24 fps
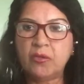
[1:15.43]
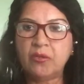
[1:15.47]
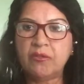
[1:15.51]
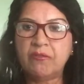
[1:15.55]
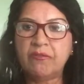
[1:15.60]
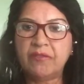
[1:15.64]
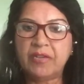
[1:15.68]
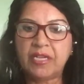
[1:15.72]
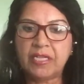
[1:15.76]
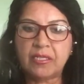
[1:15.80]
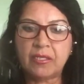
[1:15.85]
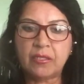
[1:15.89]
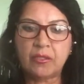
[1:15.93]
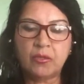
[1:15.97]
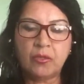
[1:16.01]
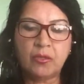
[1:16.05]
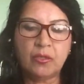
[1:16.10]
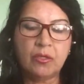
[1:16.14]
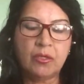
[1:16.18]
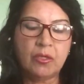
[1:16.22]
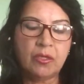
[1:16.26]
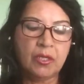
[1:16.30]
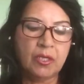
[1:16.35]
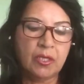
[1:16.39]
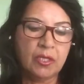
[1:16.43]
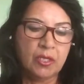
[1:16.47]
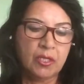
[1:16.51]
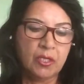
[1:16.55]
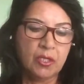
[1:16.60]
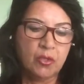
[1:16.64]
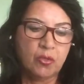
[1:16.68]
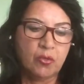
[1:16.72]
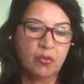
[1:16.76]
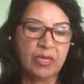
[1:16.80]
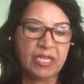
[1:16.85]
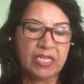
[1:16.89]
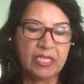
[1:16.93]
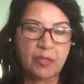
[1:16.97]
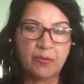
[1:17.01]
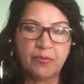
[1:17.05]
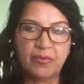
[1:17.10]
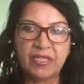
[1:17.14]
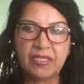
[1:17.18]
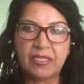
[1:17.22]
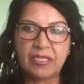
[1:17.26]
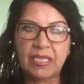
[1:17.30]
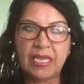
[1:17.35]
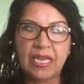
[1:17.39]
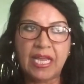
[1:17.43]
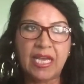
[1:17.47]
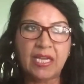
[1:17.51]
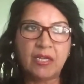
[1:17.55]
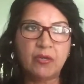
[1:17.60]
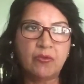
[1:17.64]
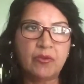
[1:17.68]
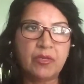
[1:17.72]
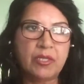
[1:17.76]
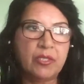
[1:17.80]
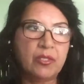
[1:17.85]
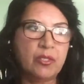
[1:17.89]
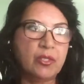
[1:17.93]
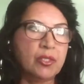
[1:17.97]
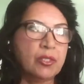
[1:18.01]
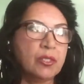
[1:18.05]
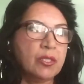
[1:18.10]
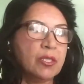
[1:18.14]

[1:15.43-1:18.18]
vessel to express language.